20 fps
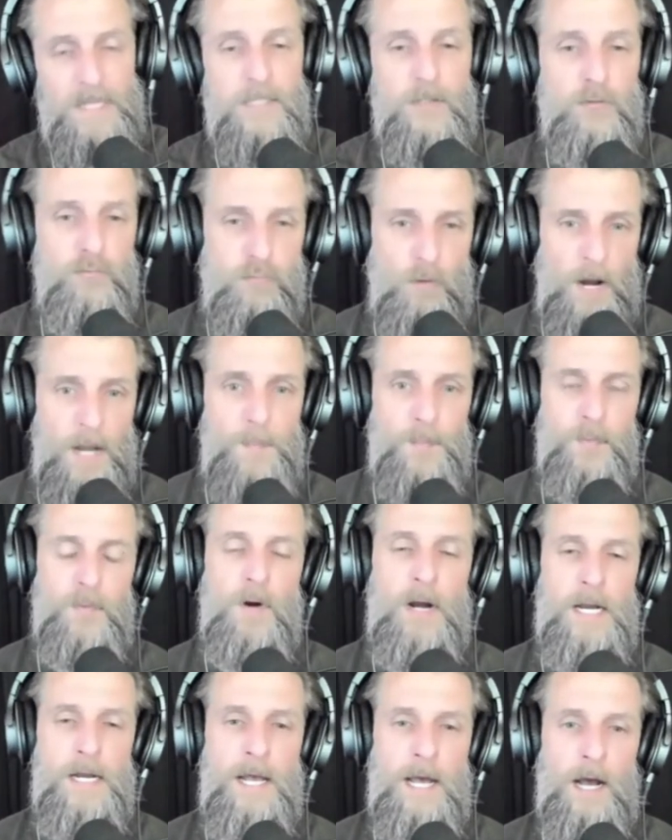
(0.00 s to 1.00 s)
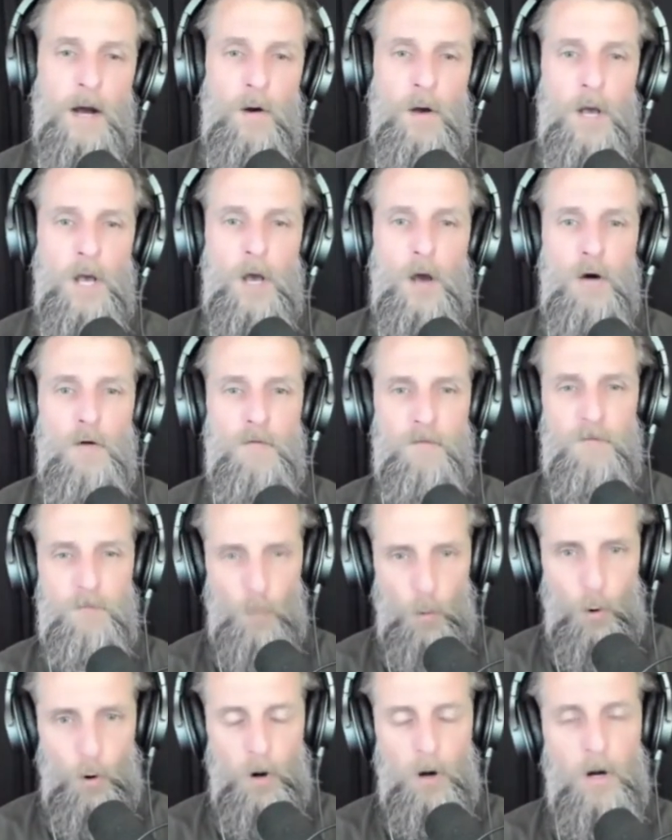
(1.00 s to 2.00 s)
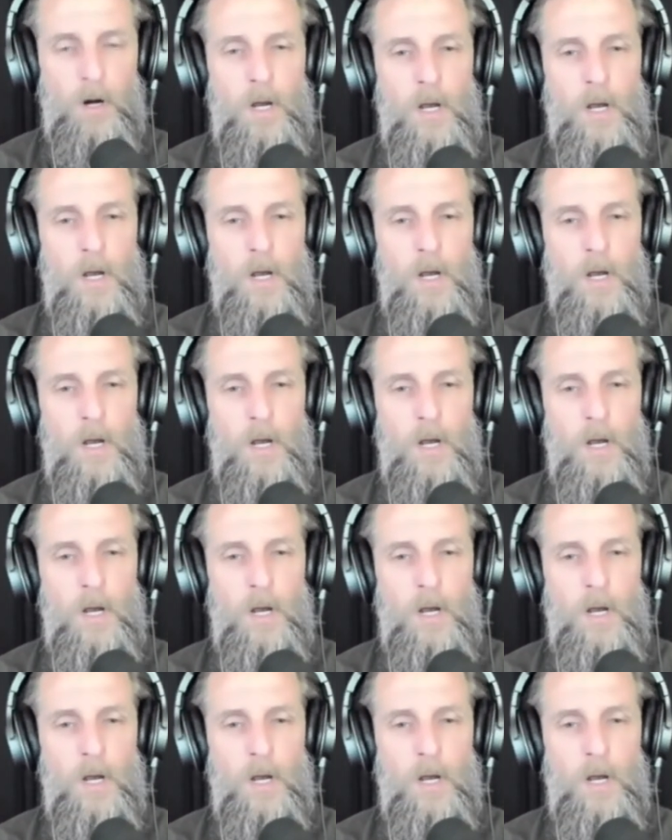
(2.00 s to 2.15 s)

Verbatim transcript: It's ripe right now for